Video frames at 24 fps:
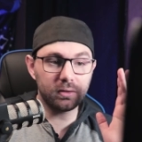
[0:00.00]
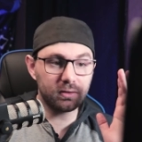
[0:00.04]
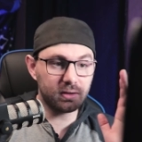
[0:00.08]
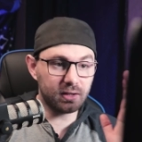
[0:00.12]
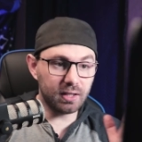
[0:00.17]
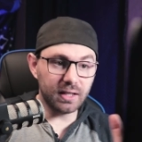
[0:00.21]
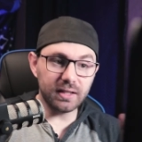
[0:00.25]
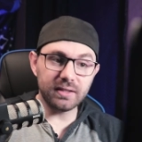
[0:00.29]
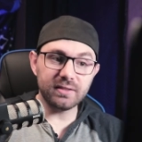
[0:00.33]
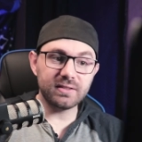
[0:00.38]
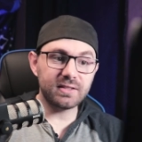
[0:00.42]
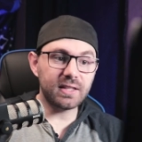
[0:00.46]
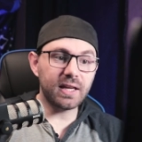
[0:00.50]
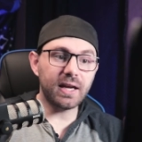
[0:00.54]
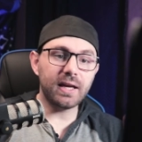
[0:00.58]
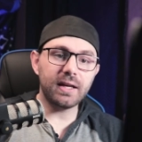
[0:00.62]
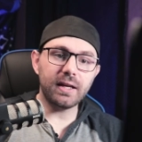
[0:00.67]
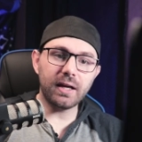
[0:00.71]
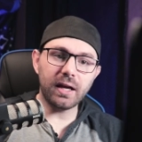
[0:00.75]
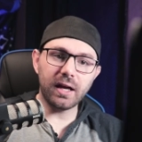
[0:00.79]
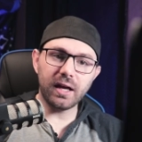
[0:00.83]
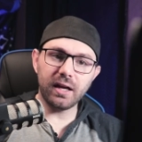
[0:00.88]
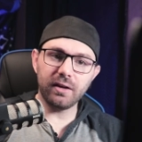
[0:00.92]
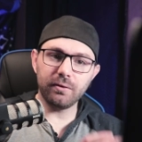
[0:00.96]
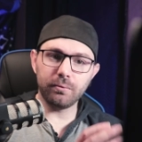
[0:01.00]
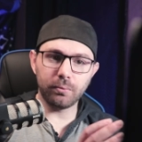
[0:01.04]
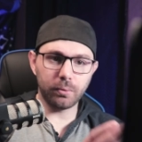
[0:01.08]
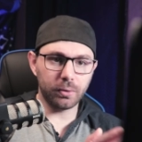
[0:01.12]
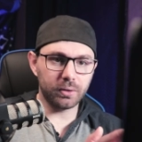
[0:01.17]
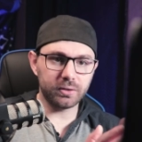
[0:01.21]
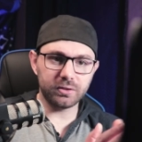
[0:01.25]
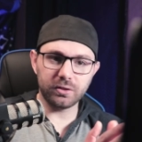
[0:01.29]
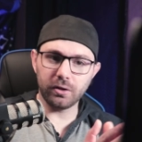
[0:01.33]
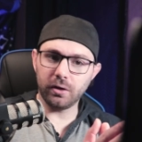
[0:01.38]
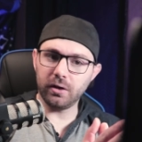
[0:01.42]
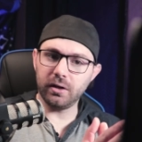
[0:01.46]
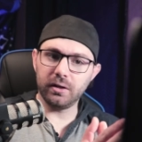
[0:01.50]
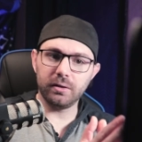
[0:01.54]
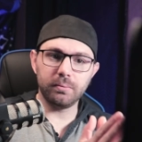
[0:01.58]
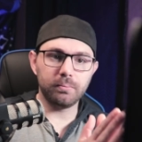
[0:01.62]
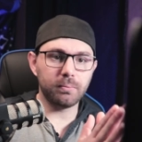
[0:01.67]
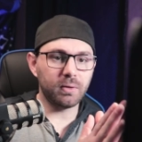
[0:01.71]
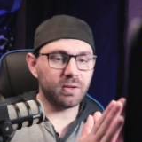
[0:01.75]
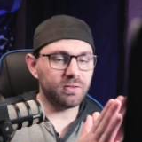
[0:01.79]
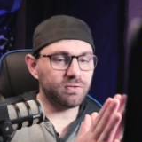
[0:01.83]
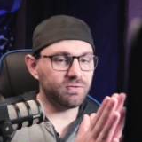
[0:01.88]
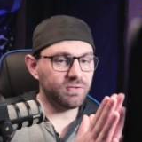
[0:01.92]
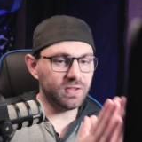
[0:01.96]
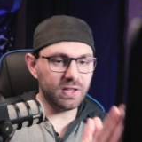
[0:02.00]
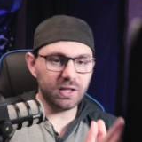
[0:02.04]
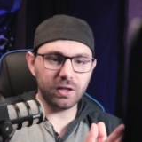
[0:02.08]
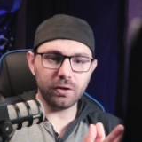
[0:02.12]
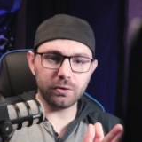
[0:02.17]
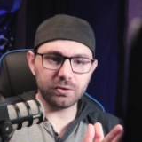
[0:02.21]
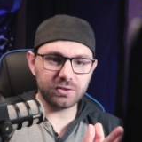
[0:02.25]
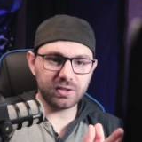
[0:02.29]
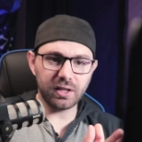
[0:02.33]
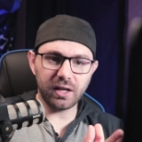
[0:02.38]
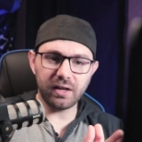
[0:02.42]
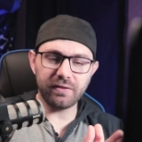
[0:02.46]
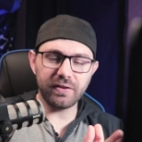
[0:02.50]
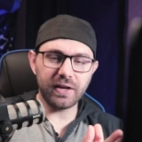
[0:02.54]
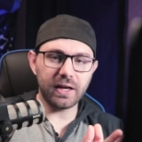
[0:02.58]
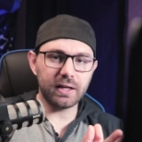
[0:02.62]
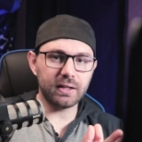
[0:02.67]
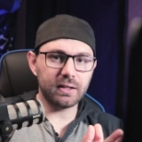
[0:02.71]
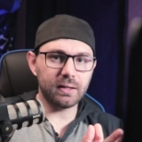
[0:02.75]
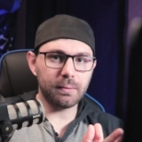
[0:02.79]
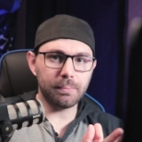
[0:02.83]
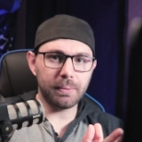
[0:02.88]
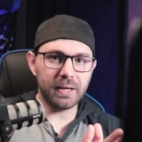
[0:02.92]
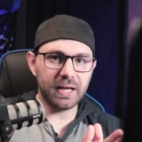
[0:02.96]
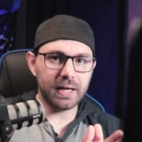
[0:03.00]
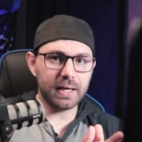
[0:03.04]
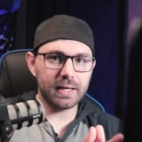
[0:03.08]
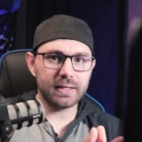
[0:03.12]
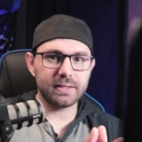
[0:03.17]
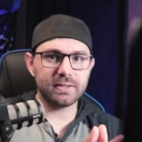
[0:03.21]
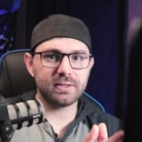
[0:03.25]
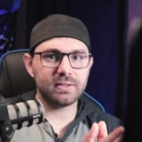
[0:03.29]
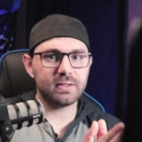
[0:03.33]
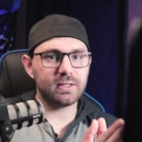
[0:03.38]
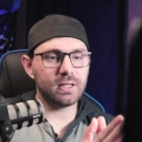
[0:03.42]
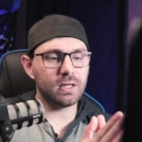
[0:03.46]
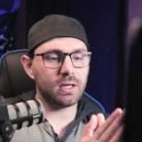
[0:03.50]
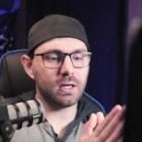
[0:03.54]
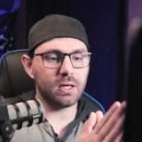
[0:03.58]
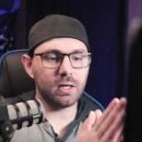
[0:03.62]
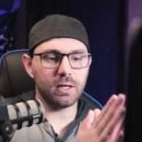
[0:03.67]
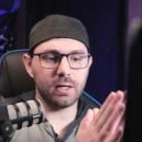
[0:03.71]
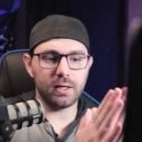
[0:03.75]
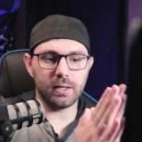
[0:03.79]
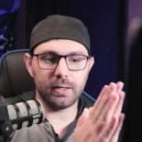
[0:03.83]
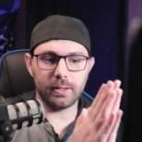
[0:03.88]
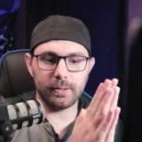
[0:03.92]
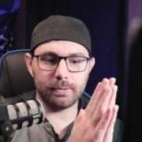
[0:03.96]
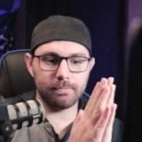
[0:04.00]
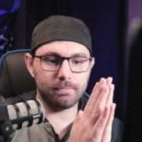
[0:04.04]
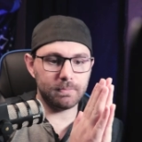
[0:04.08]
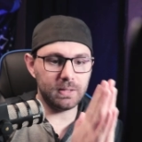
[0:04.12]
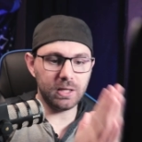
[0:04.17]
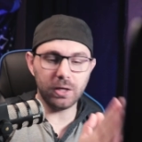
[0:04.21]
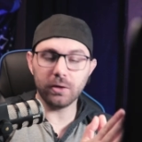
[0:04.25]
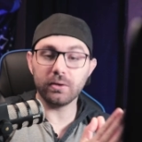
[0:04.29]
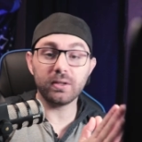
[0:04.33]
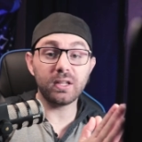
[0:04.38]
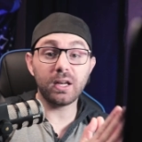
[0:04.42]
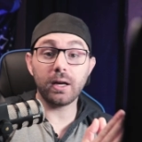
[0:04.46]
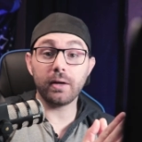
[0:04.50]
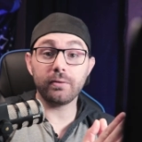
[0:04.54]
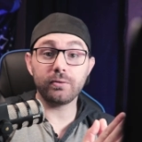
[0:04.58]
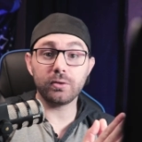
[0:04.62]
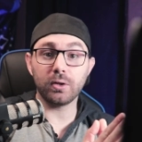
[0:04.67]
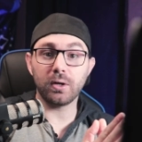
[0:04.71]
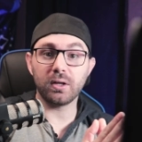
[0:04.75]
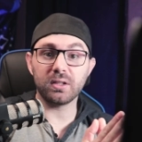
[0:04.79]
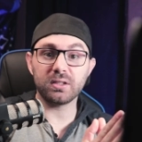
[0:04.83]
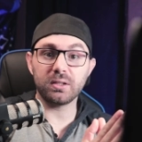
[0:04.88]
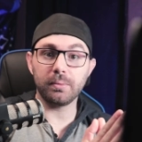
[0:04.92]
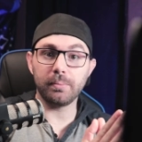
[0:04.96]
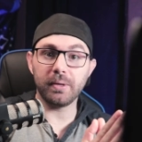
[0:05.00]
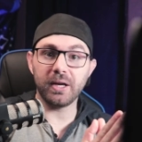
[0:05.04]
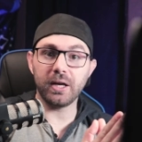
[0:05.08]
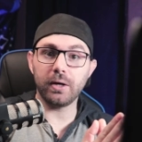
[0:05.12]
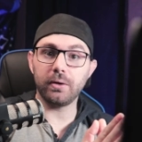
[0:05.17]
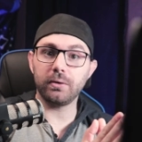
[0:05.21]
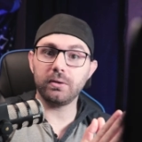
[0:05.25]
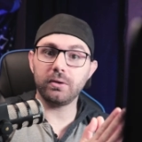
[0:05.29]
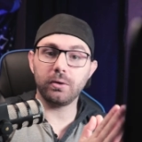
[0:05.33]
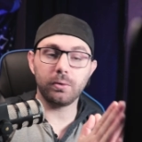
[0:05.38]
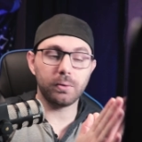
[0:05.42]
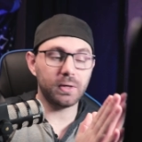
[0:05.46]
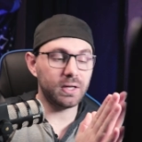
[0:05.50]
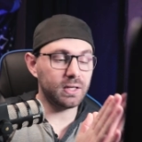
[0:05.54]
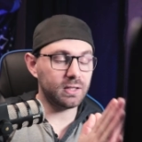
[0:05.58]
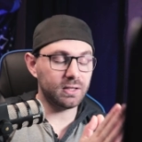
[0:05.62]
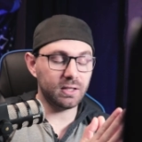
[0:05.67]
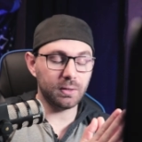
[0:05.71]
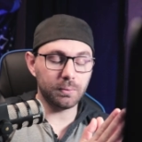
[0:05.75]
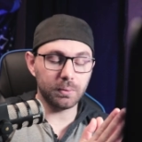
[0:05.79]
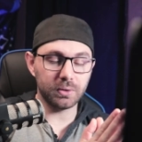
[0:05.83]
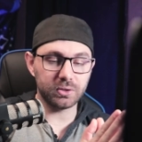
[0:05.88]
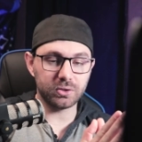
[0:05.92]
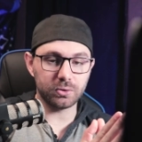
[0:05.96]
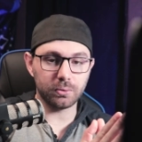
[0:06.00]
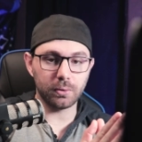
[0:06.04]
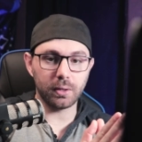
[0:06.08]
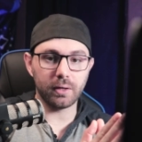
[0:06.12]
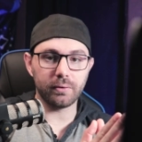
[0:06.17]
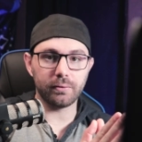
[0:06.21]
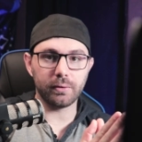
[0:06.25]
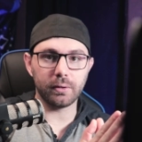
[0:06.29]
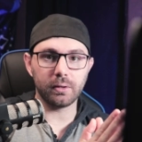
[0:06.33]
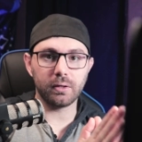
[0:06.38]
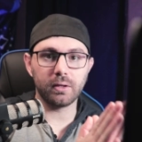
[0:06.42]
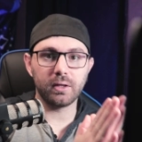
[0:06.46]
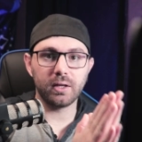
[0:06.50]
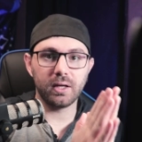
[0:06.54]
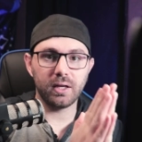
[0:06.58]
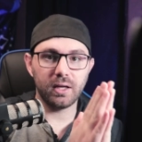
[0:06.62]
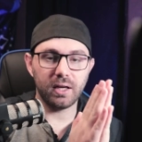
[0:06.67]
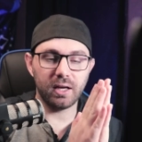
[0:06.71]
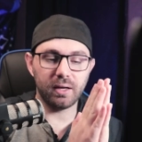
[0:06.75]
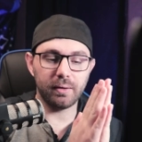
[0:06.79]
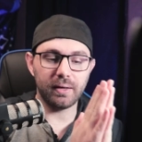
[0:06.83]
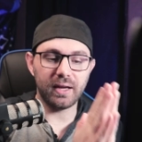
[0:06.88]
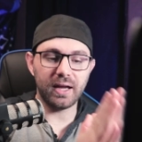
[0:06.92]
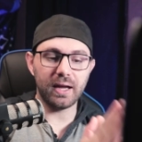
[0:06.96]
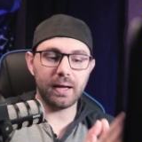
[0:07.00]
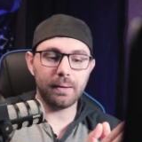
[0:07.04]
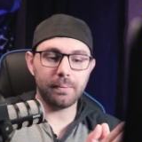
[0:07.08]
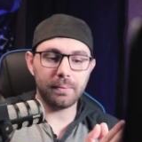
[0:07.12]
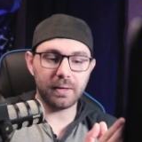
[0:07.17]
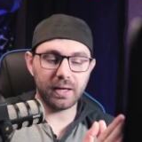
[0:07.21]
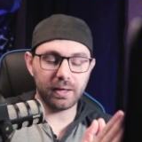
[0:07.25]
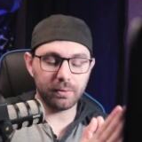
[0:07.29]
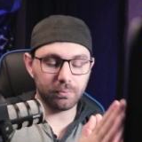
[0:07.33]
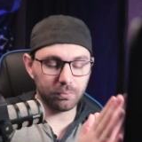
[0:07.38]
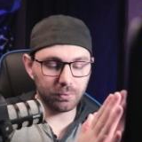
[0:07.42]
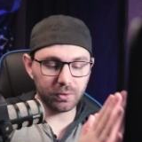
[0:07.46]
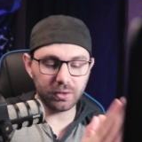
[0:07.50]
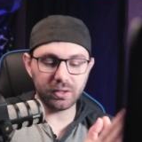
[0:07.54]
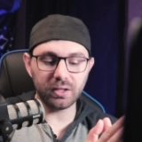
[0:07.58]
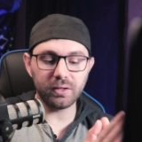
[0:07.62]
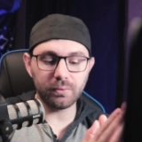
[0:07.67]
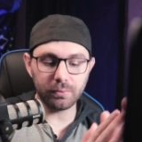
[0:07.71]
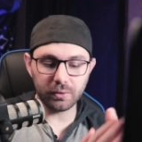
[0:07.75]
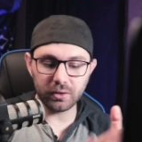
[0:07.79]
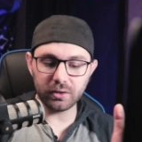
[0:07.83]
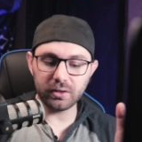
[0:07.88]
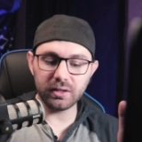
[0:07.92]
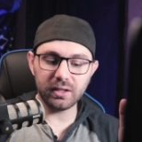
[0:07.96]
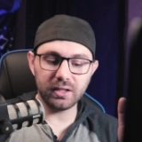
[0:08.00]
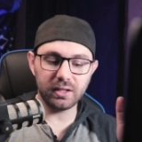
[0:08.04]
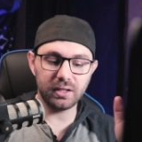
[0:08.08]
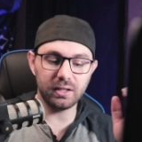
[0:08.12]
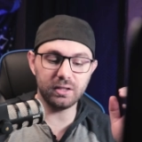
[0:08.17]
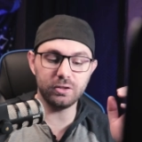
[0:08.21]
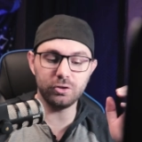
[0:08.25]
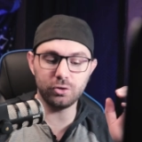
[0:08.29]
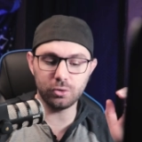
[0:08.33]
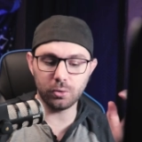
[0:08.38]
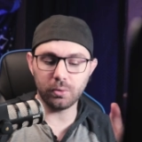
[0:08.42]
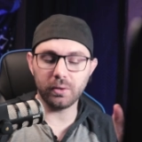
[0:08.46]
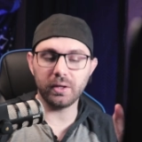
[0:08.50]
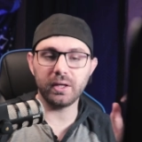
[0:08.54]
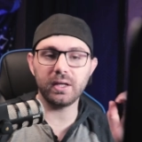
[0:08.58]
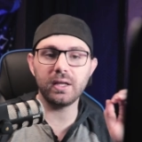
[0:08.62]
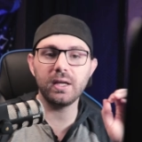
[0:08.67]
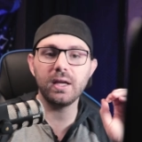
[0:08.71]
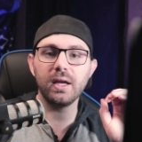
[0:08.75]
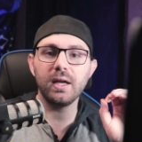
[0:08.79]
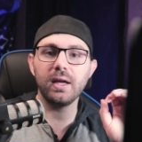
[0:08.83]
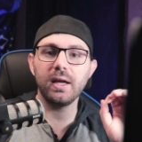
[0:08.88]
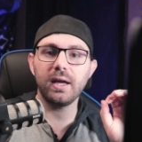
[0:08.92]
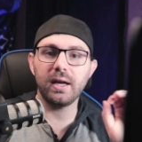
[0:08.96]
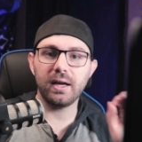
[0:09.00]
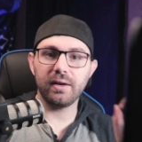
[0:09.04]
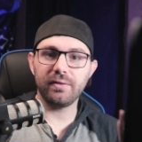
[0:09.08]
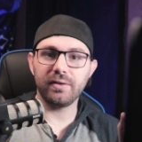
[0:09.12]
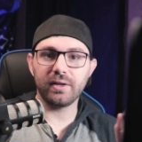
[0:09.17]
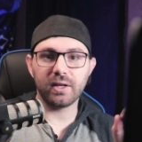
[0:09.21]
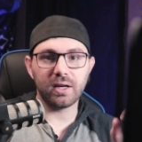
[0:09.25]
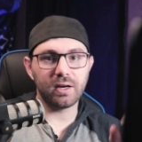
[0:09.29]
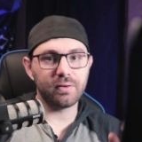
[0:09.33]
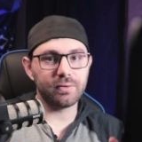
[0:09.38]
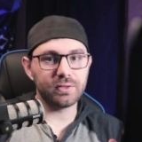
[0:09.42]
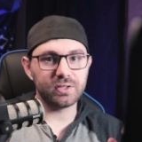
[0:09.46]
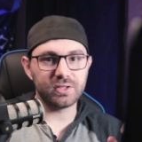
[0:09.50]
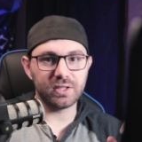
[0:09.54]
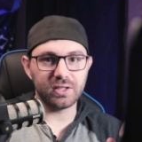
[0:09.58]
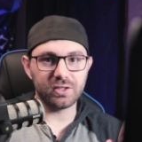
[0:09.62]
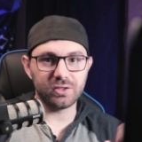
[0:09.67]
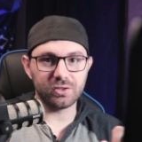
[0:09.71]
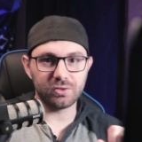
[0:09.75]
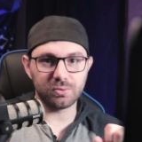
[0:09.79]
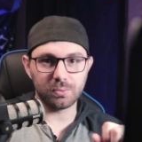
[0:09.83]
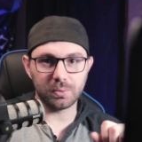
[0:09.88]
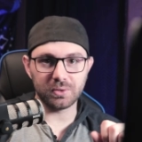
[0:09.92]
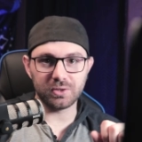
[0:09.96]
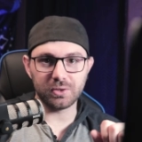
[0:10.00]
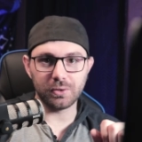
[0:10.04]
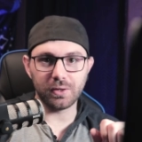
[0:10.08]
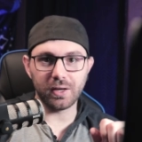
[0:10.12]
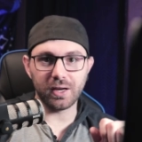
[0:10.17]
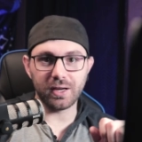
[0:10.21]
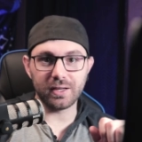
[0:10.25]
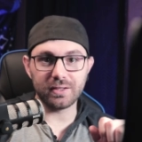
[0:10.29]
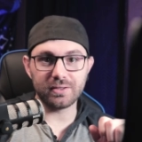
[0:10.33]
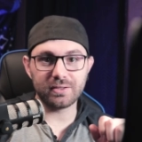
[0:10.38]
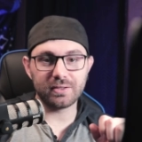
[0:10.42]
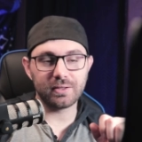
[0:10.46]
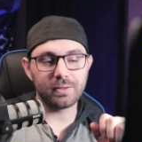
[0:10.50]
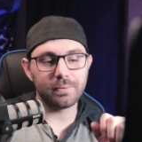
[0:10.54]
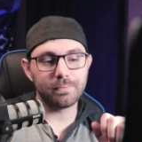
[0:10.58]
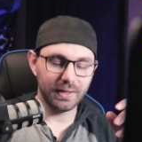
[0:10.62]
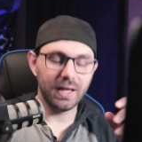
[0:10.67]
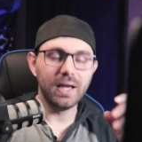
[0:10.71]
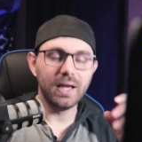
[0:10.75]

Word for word: things that I worked on, my videos that I've had in the past, uh, gear that I've talked about, or anything whatsoever. I have I really really enjoy having conversations with you guys.